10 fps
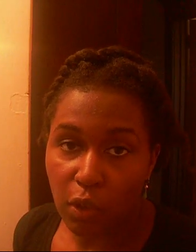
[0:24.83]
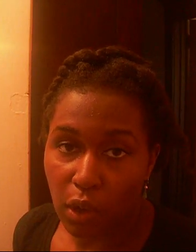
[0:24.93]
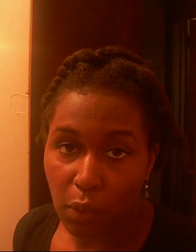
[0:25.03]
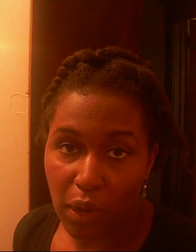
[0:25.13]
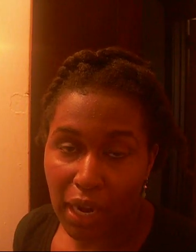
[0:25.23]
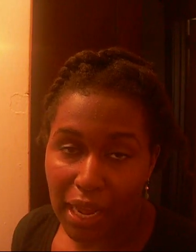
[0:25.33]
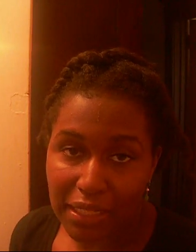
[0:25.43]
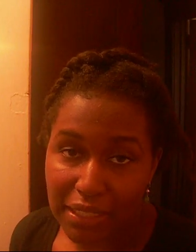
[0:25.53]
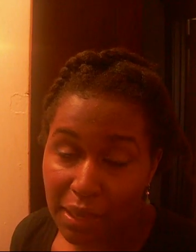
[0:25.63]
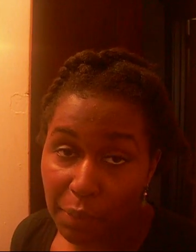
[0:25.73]
during one
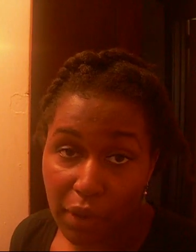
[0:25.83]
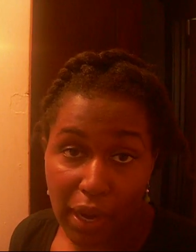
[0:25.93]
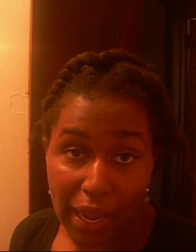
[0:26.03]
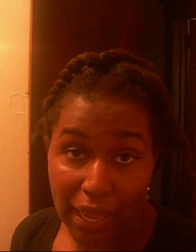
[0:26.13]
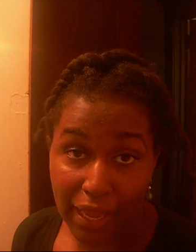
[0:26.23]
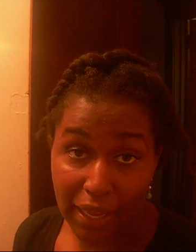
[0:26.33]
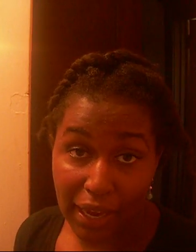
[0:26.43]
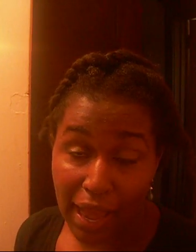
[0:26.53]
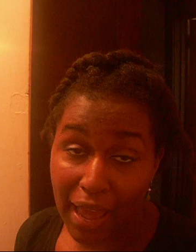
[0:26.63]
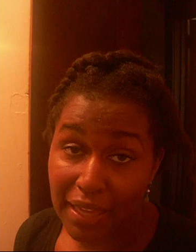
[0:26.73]
hot summer,
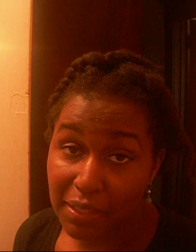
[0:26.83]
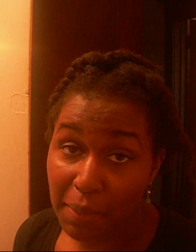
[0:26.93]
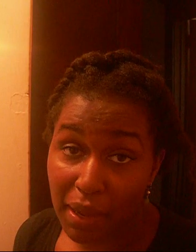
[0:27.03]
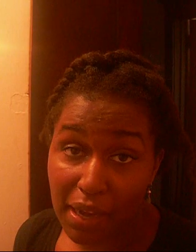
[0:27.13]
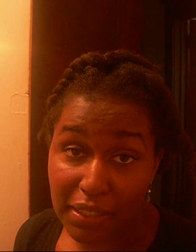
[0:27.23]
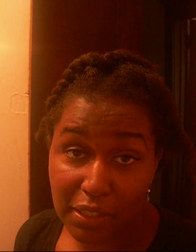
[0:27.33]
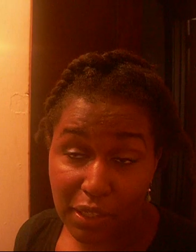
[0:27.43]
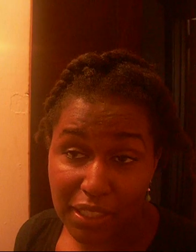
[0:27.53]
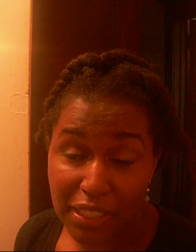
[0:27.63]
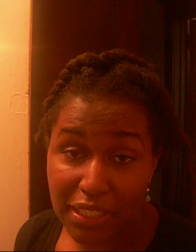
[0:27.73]
and I asked my god
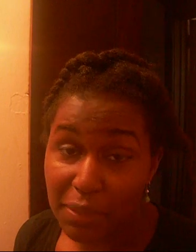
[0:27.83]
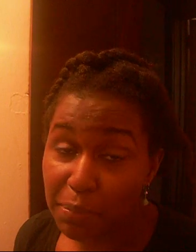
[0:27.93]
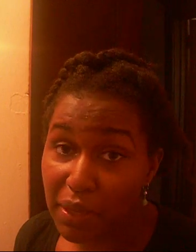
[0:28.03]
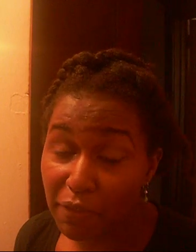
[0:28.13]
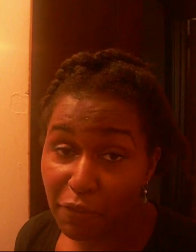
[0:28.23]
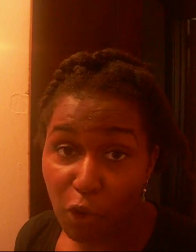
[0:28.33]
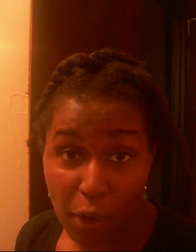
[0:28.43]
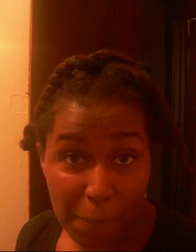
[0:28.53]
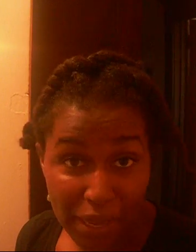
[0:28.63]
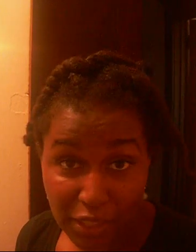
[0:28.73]
sister, I said, just put
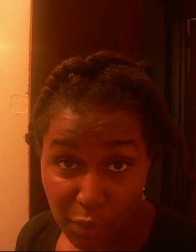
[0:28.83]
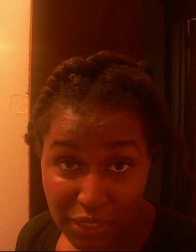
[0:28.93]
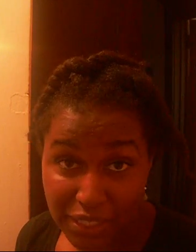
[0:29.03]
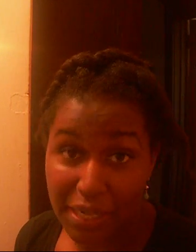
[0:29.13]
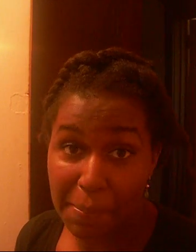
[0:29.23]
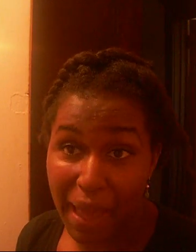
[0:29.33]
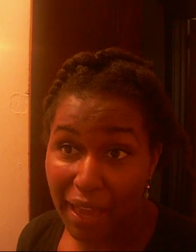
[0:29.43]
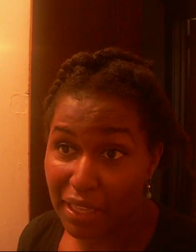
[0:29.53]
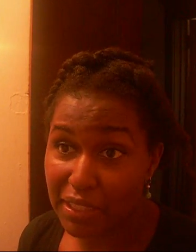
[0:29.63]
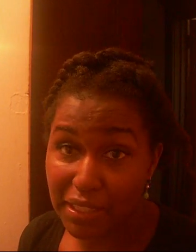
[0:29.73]
4 big twists in the
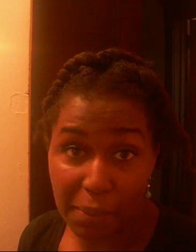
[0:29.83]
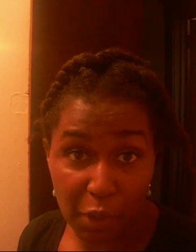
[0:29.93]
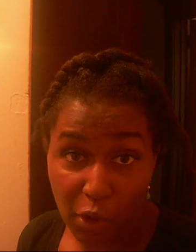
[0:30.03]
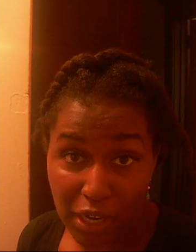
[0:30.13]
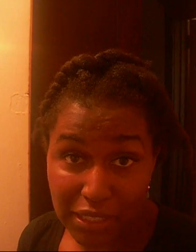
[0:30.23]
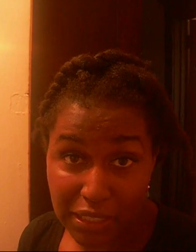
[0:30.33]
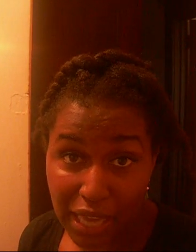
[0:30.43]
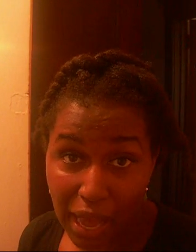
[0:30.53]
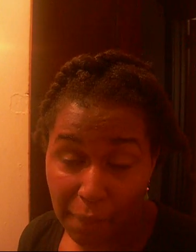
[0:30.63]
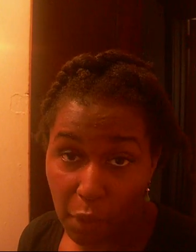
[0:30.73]
back and some across the
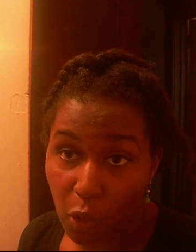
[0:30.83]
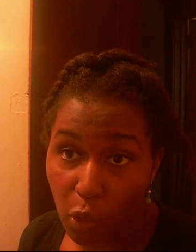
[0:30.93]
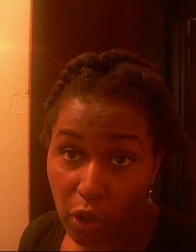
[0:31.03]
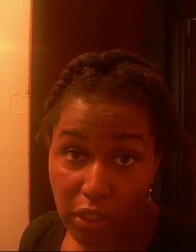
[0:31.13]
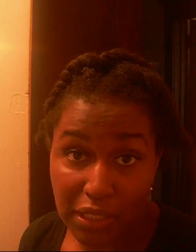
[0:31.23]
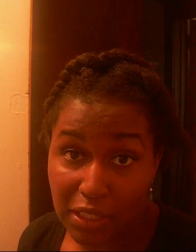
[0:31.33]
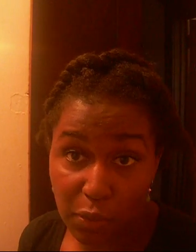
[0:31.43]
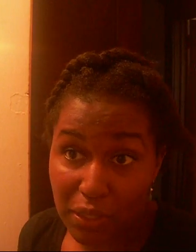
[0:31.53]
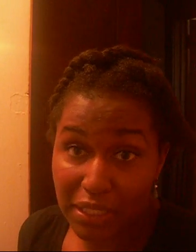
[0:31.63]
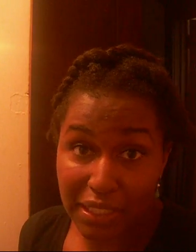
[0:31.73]
top, or
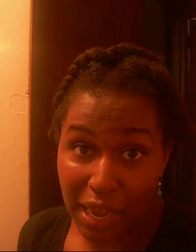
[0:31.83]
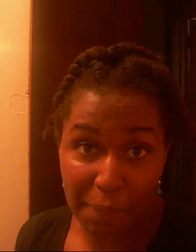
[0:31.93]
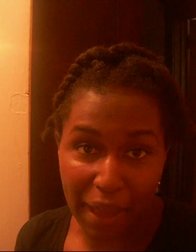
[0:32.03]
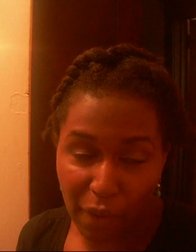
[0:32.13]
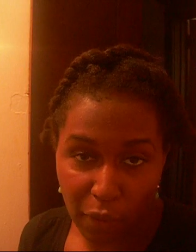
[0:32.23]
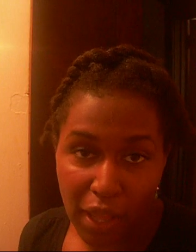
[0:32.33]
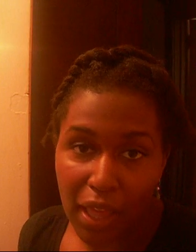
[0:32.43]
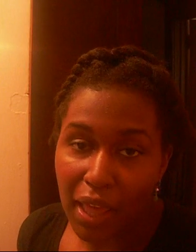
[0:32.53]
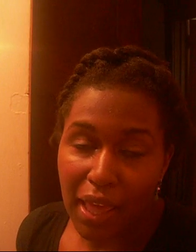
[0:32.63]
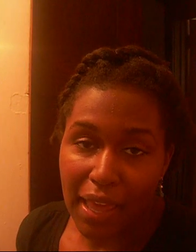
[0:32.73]
just twist the top out.
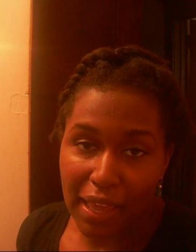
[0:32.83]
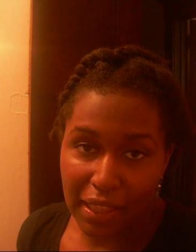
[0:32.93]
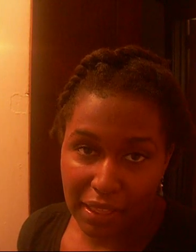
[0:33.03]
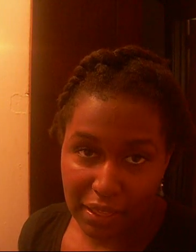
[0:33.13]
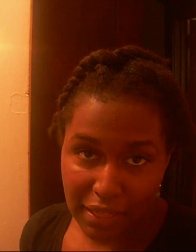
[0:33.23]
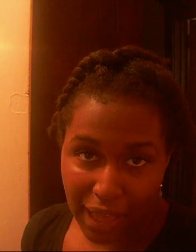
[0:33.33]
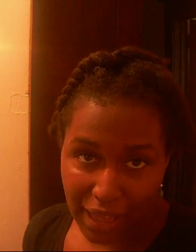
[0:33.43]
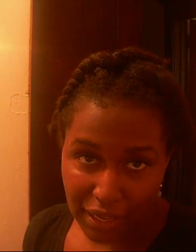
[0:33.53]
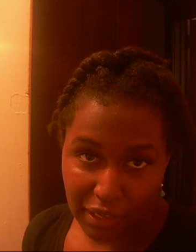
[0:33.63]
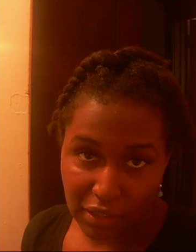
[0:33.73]
And
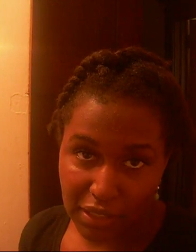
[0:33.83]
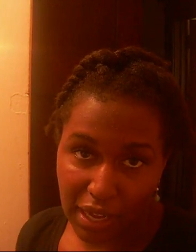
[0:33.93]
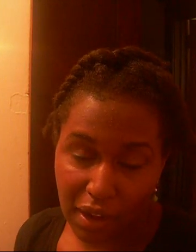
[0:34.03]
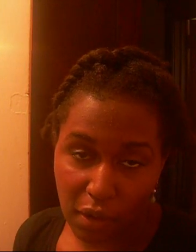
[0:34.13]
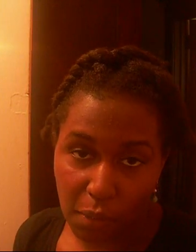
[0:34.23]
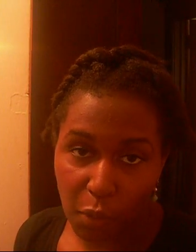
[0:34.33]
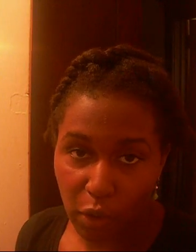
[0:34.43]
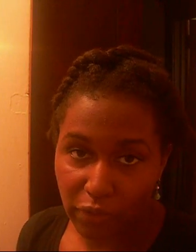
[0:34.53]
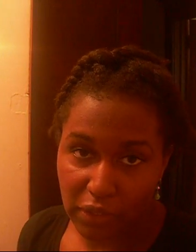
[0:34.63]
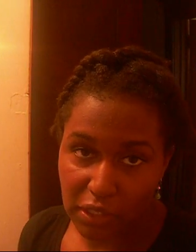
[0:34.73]
that hairstyle
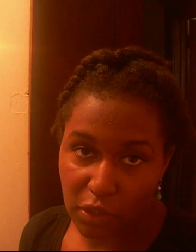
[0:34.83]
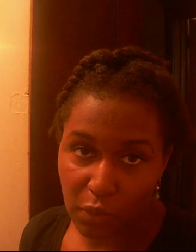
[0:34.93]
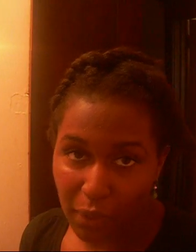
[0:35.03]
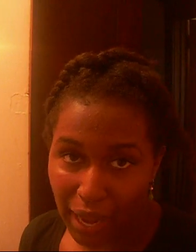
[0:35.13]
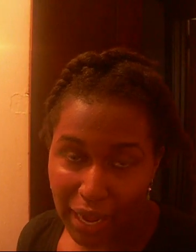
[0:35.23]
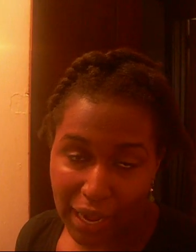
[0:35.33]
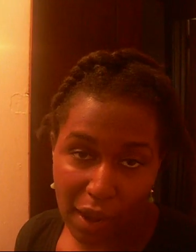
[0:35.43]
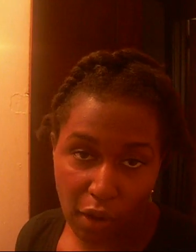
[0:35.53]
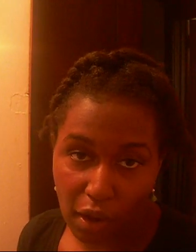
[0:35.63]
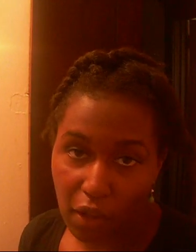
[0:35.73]
morphed into what I
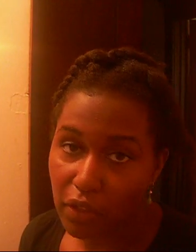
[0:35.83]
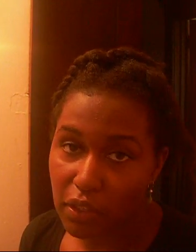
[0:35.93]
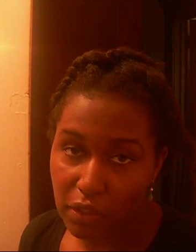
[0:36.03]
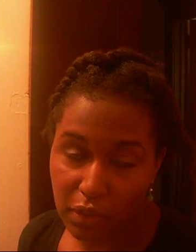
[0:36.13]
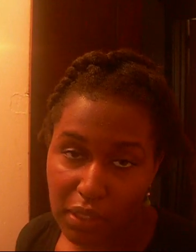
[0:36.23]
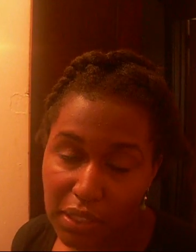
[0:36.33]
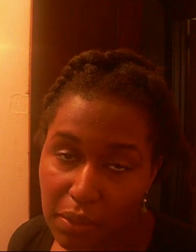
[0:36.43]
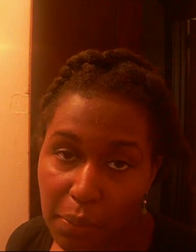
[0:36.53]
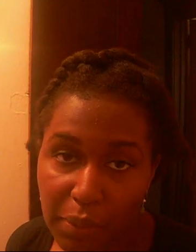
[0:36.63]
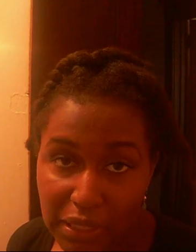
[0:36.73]
now call the do.
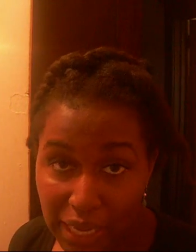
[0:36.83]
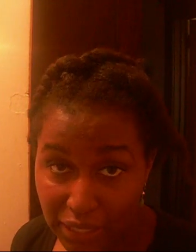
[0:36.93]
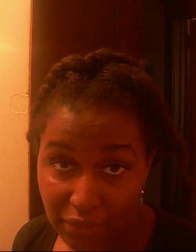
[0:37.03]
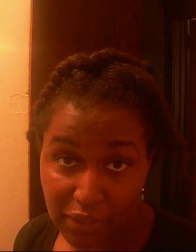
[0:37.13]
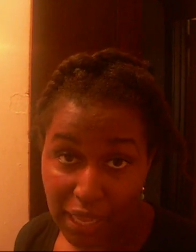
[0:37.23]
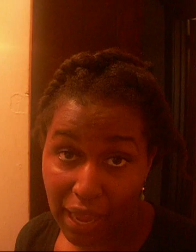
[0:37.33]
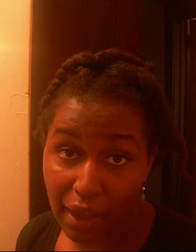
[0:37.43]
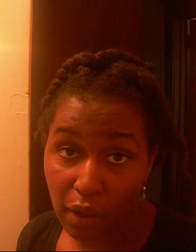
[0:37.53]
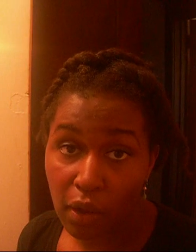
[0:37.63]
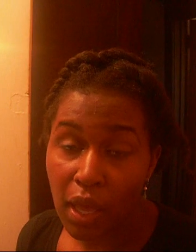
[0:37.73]
It's a protective
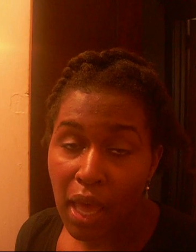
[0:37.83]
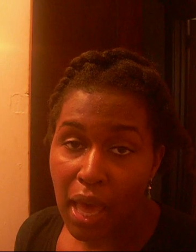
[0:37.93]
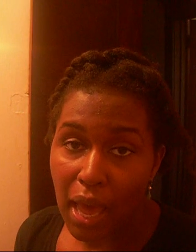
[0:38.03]
style.